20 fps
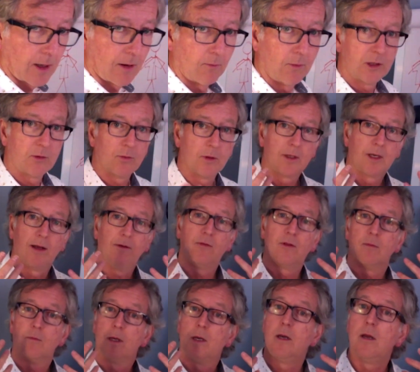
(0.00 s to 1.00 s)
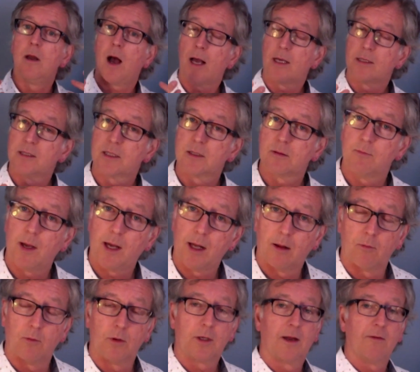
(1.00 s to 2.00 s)
which would give them a nice
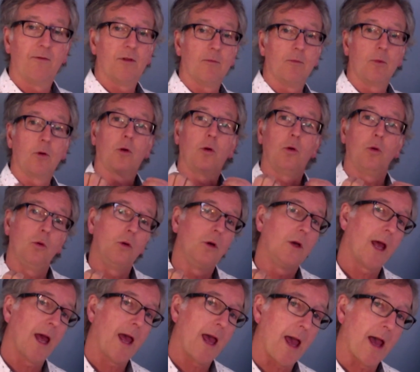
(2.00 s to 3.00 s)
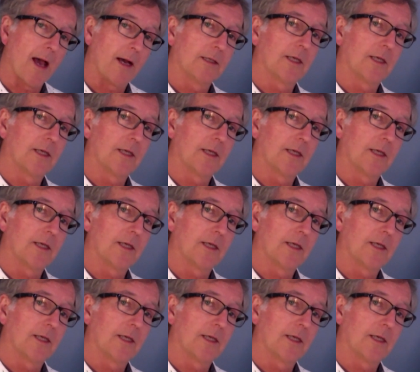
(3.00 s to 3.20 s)
smell, would give them good air.